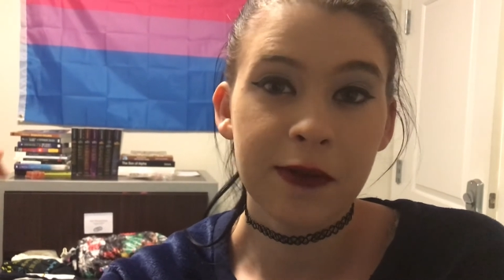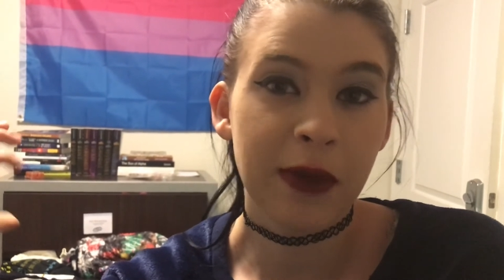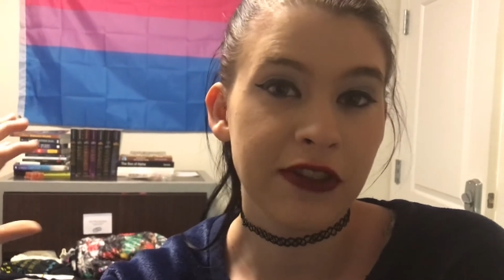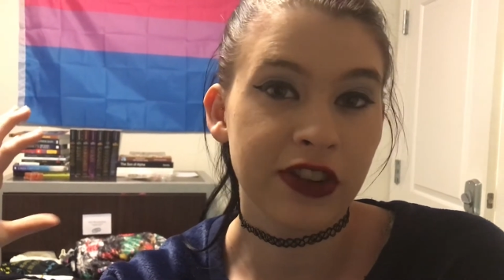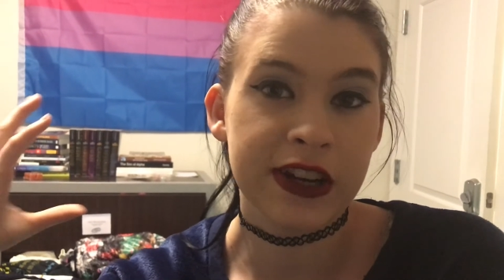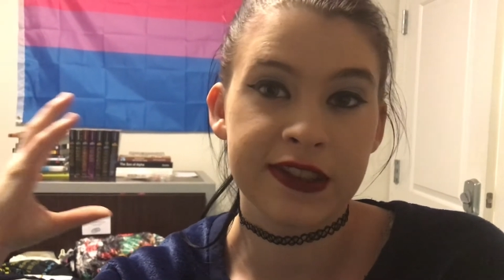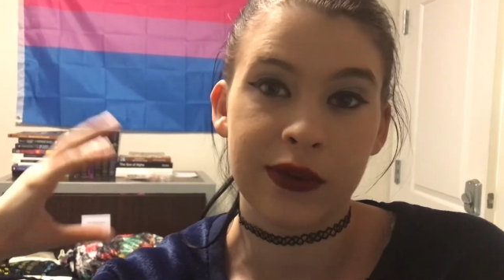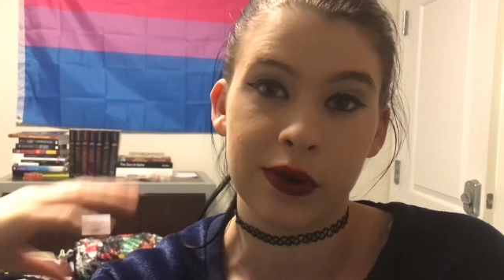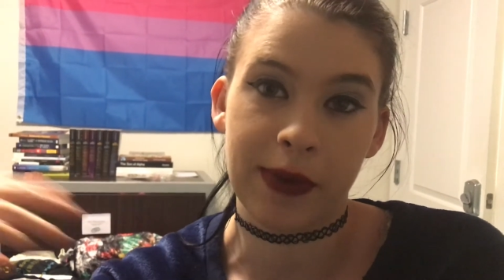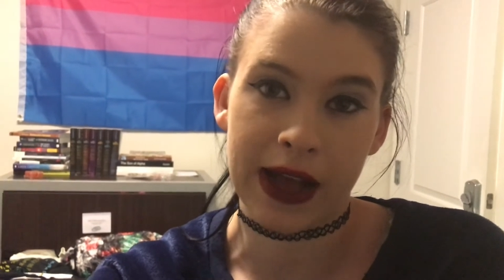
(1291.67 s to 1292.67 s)
my friends that
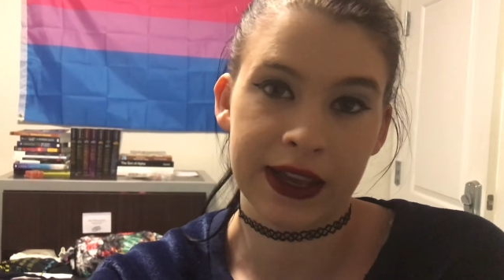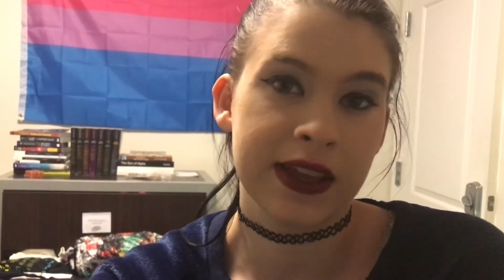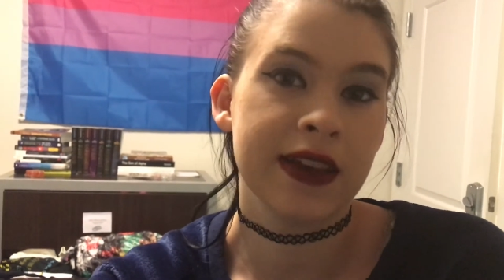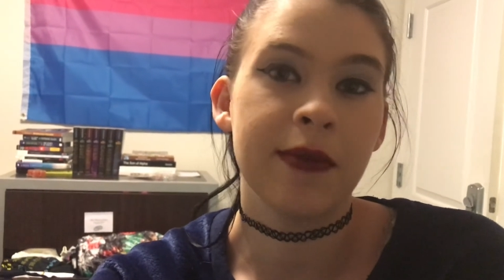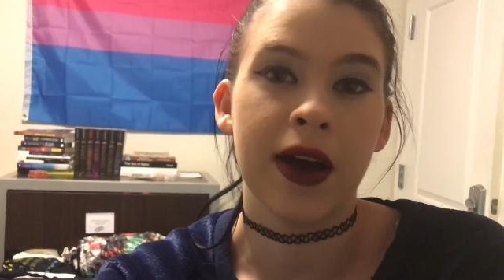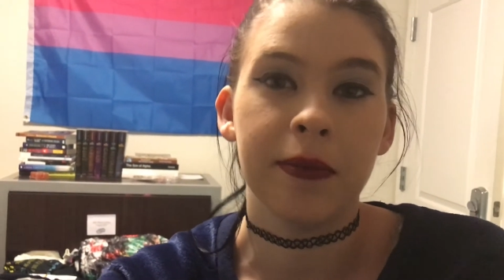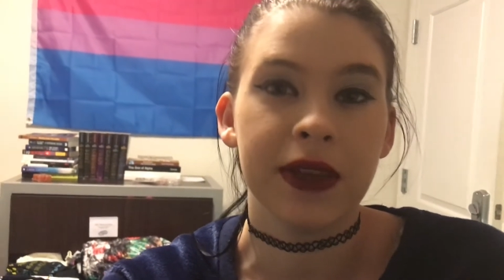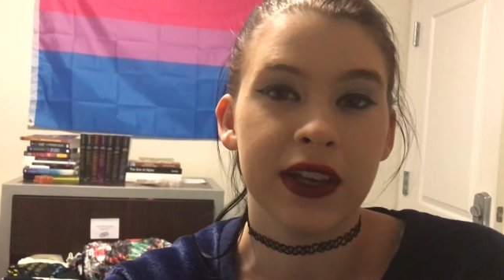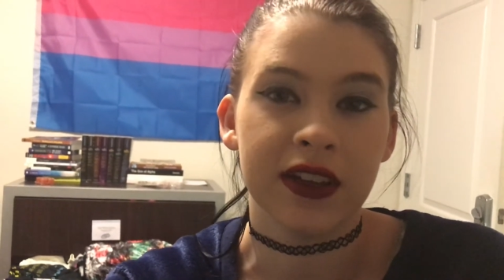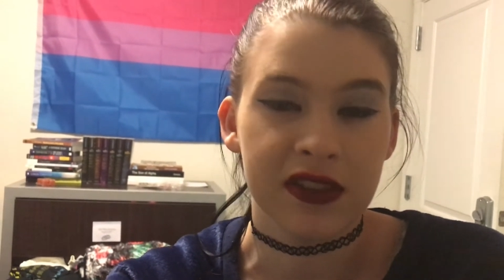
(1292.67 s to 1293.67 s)
were backing him up,
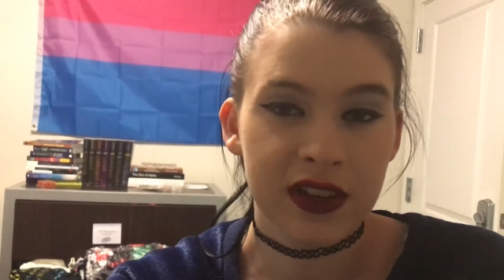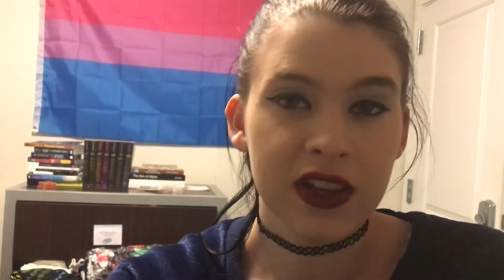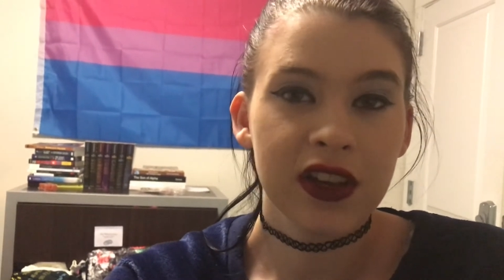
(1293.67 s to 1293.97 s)
because